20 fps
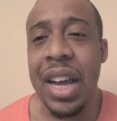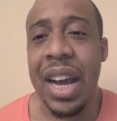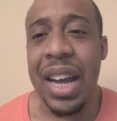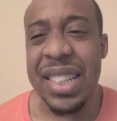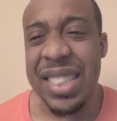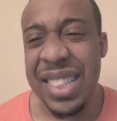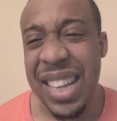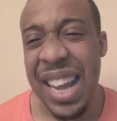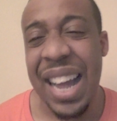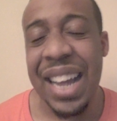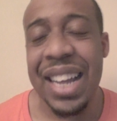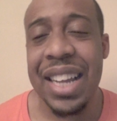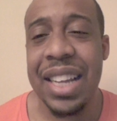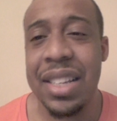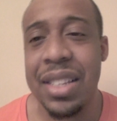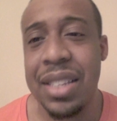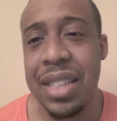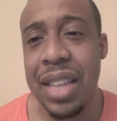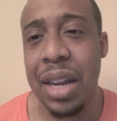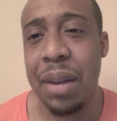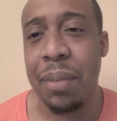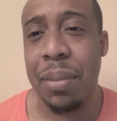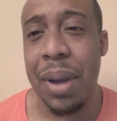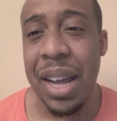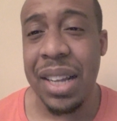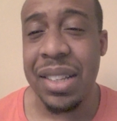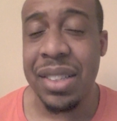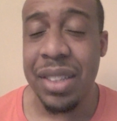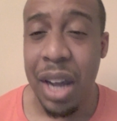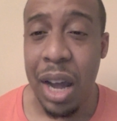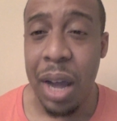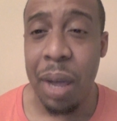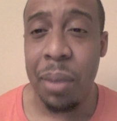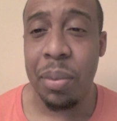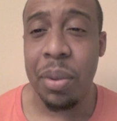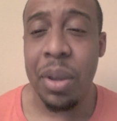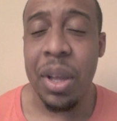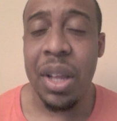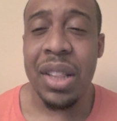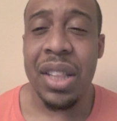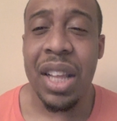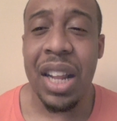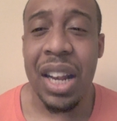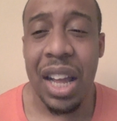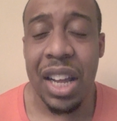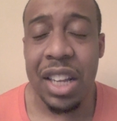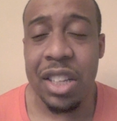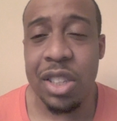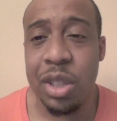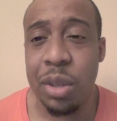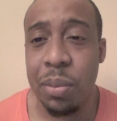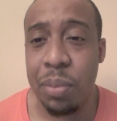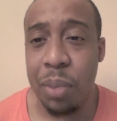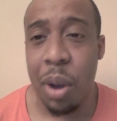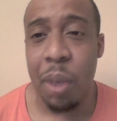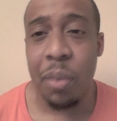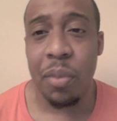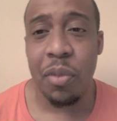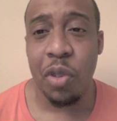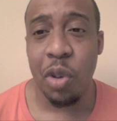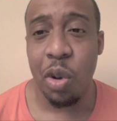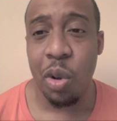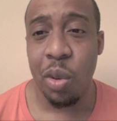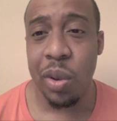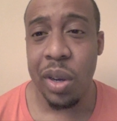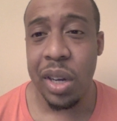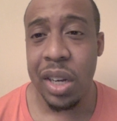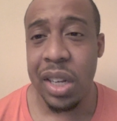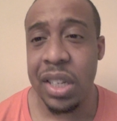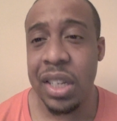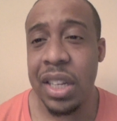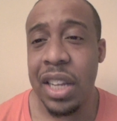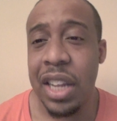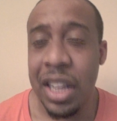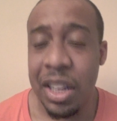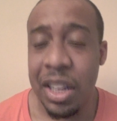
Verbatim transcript: attacking centre back type that likes to bomb forward and